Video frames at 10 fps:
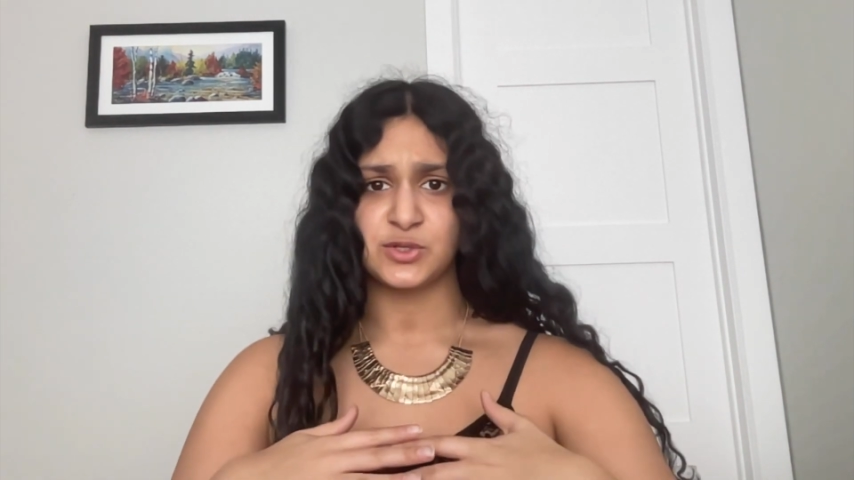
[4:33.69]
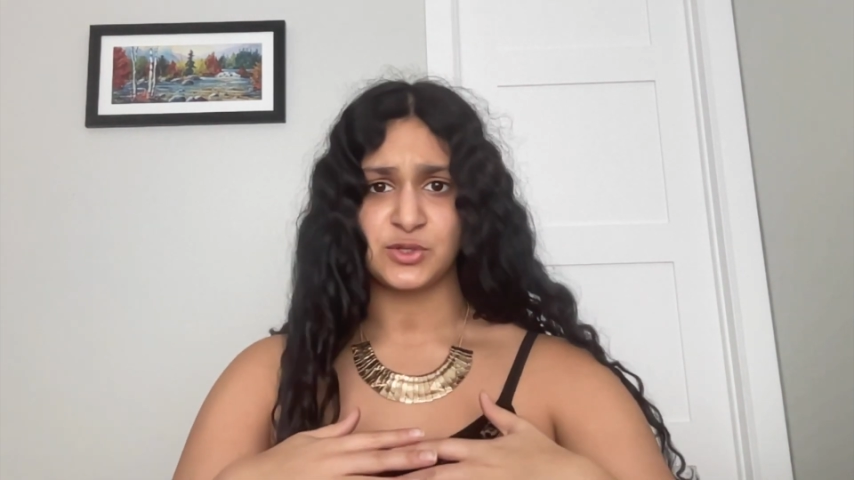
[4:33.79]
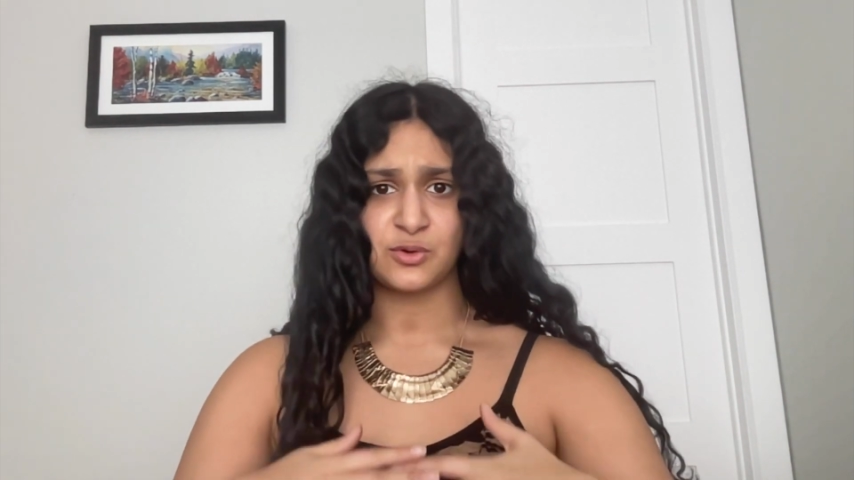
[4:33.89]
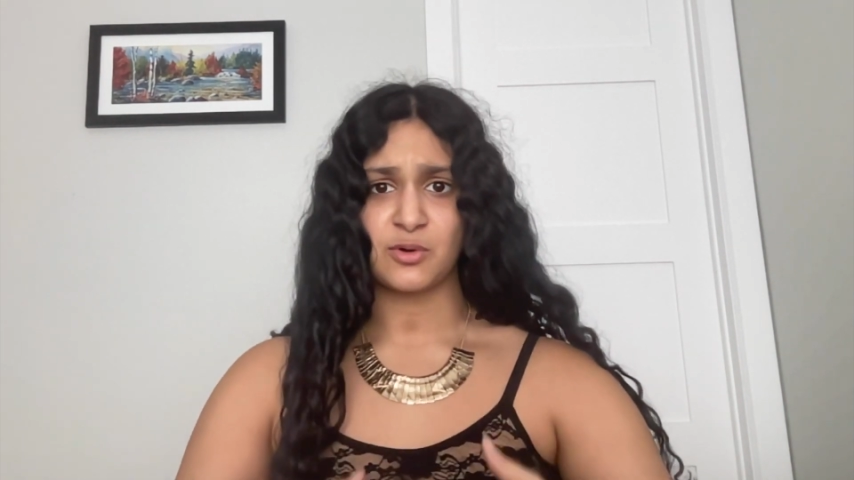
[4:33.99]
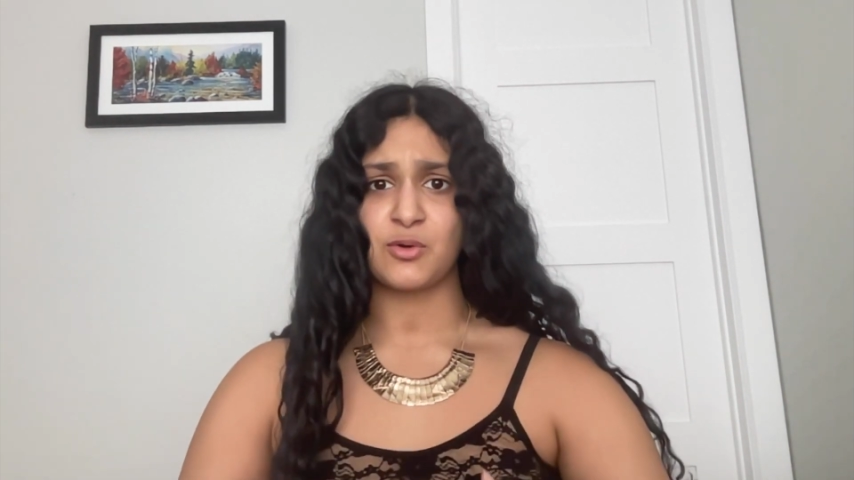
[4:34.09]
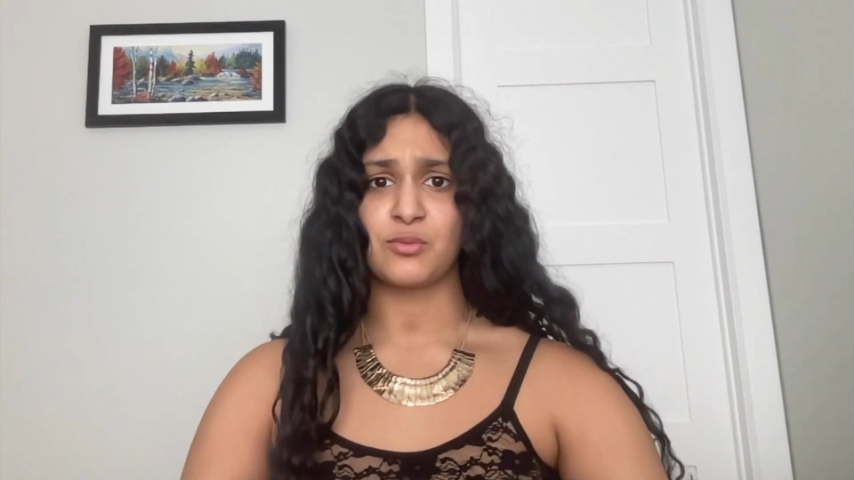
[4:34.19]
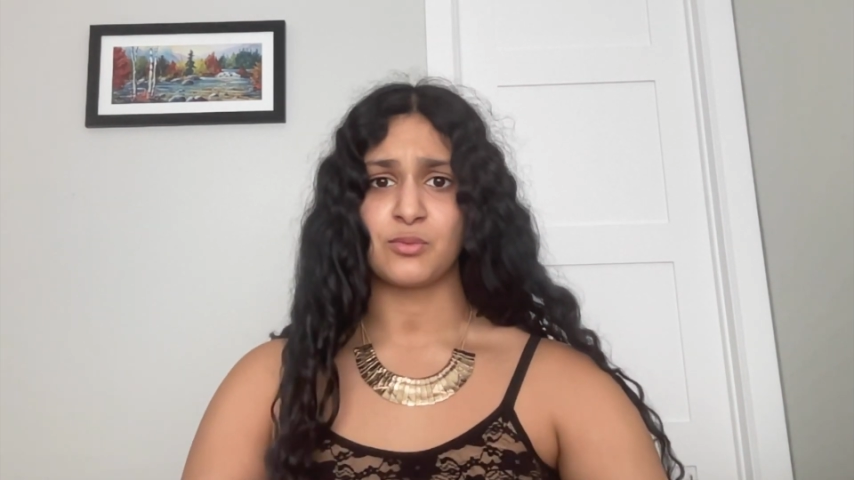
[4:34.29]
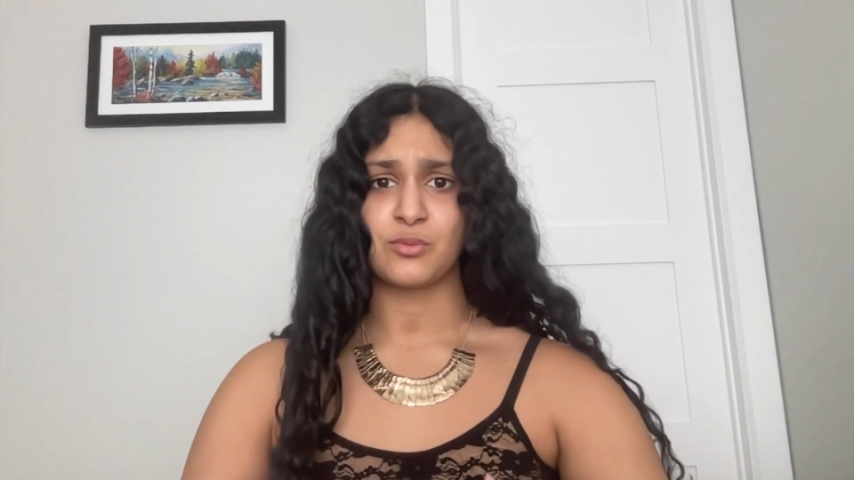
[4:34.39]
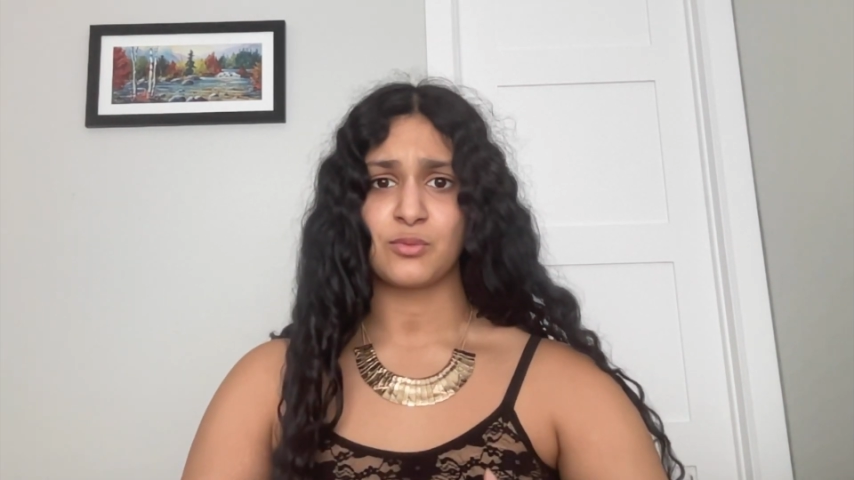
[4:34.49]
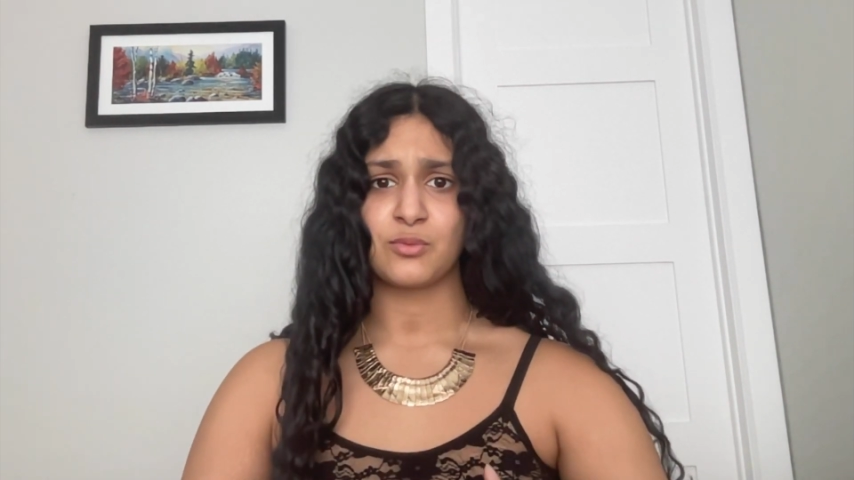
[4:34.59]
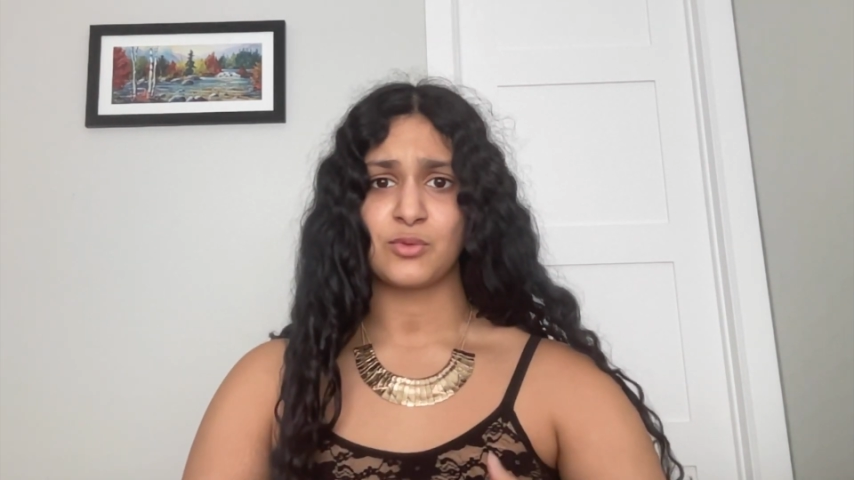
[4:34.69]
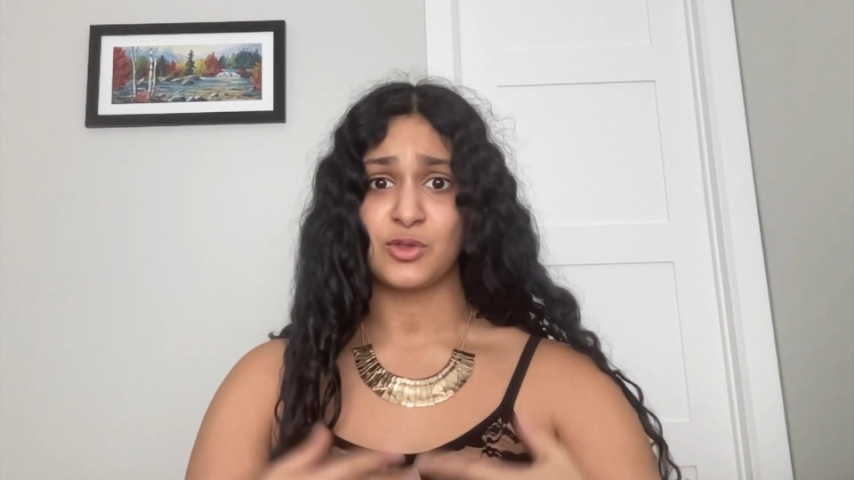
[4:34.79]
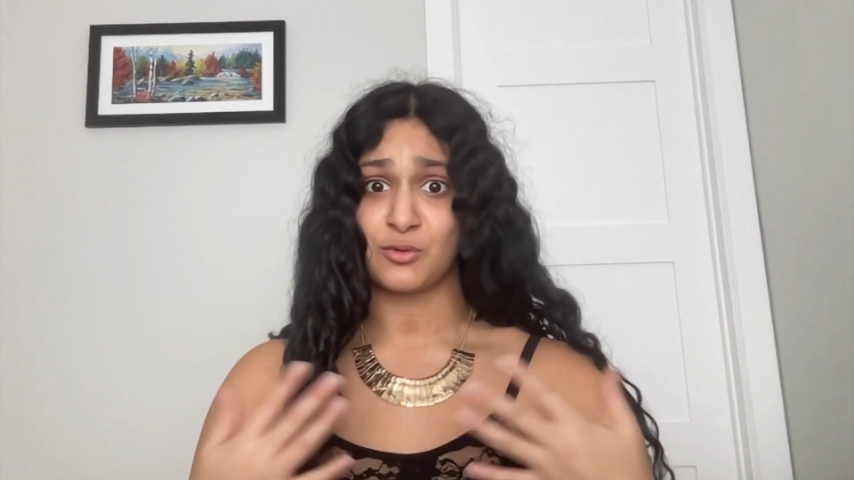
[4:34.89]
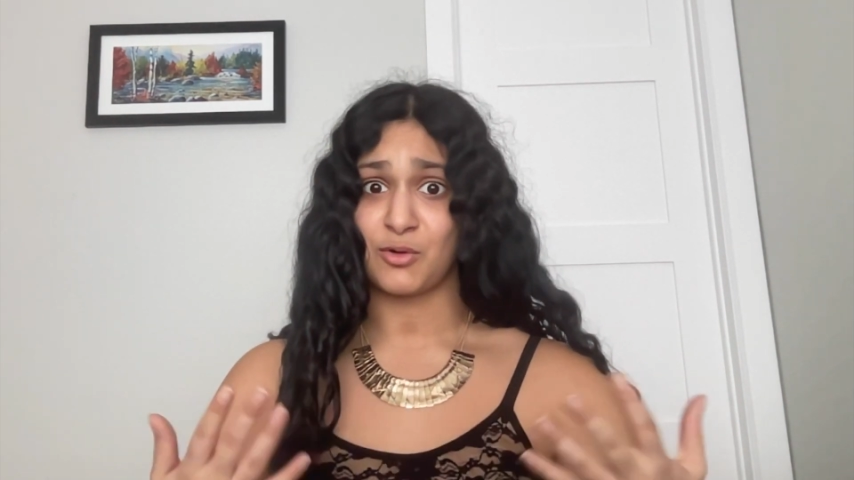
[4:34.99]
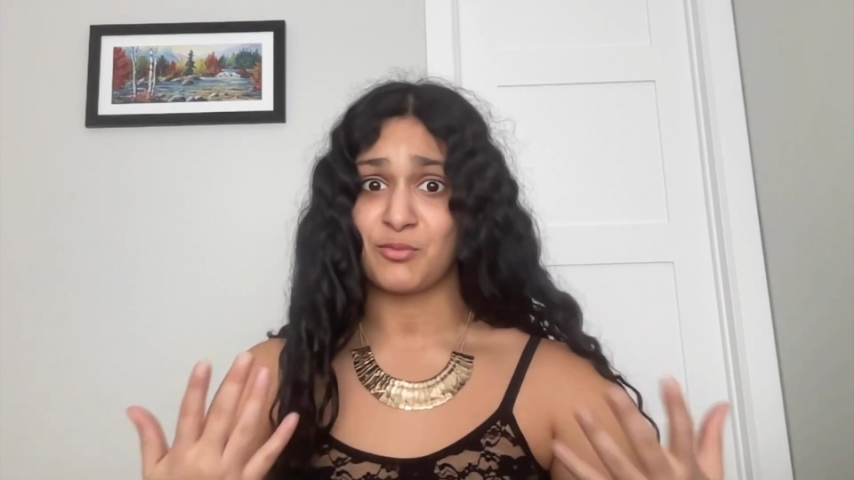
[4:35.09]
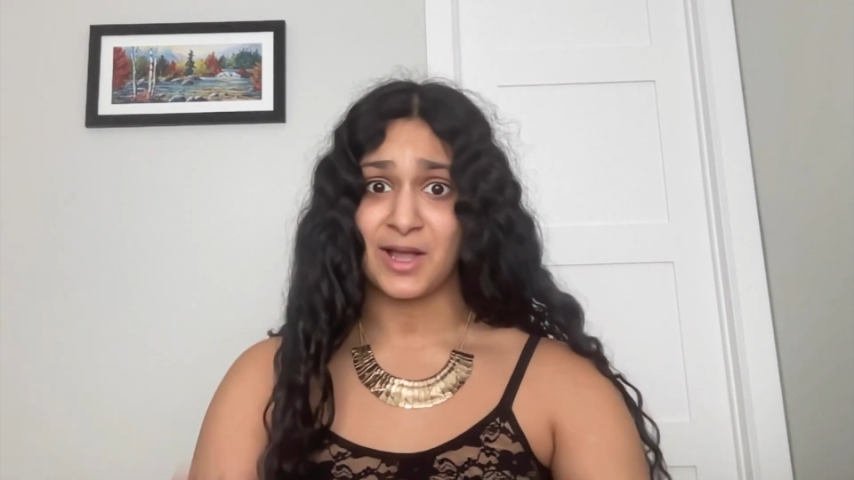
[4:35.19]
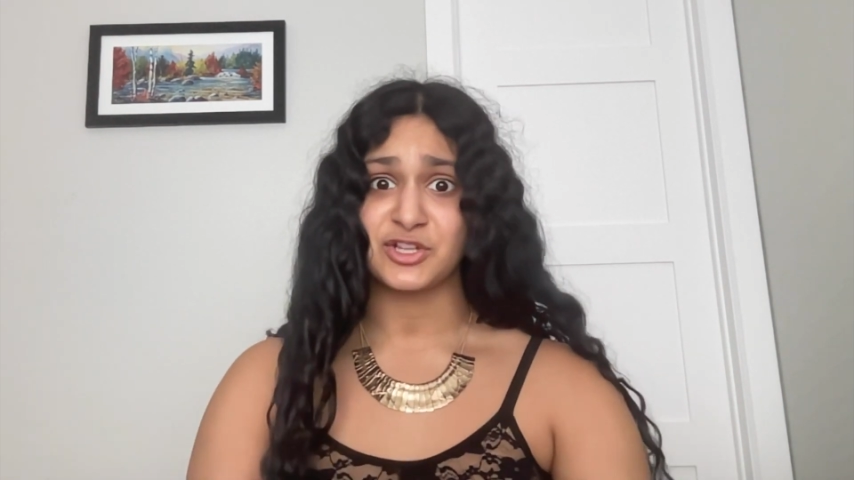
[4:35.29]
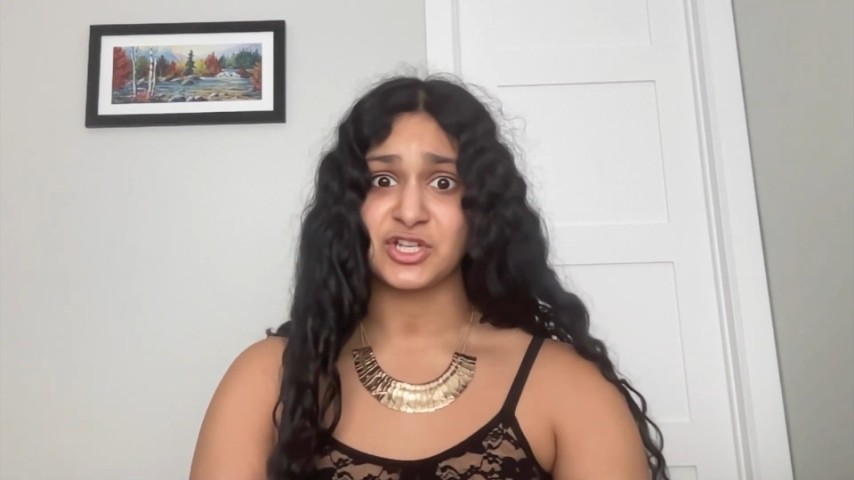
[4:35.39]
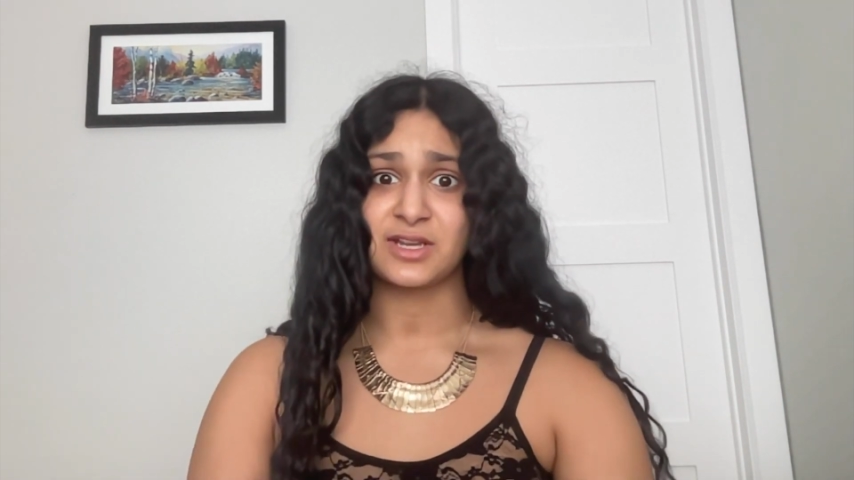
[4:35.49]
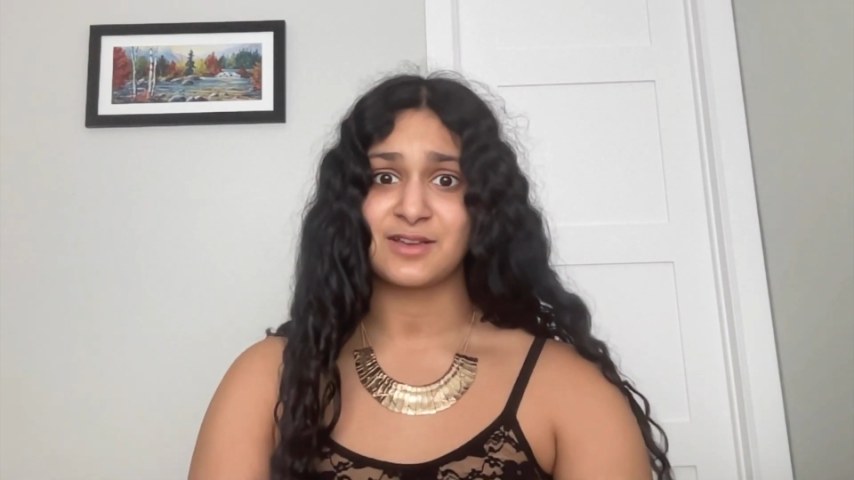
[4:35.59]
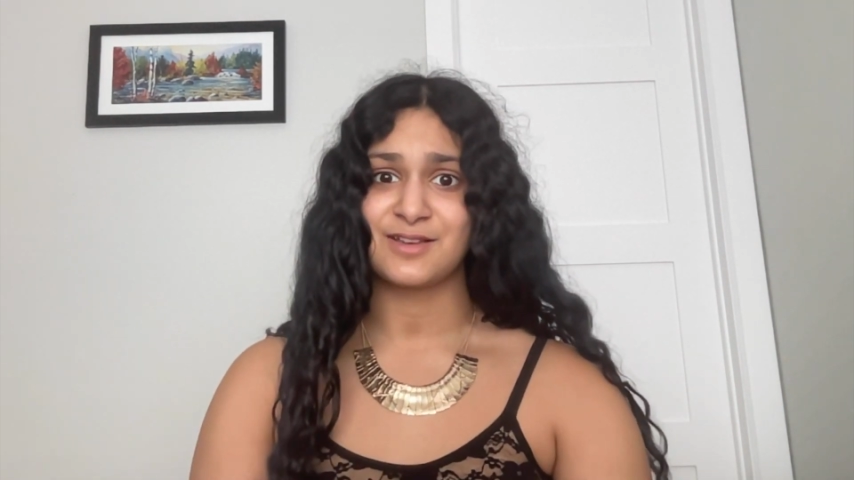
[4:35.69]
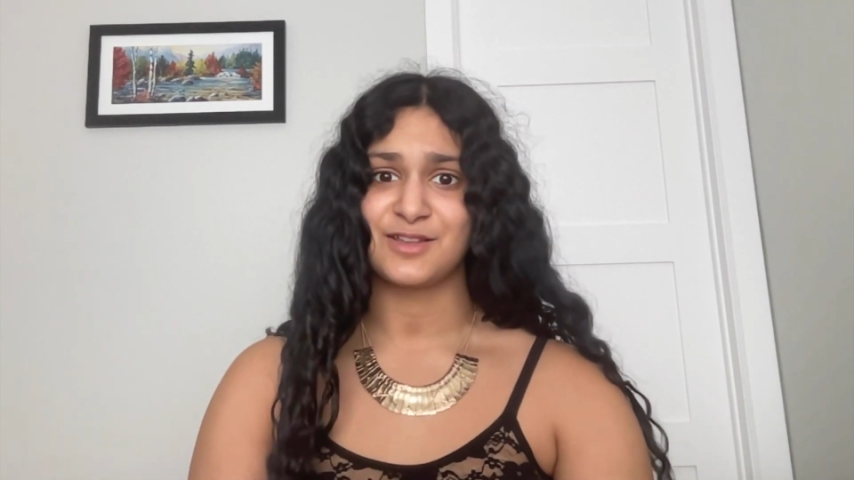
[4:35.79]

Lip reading: your own magic,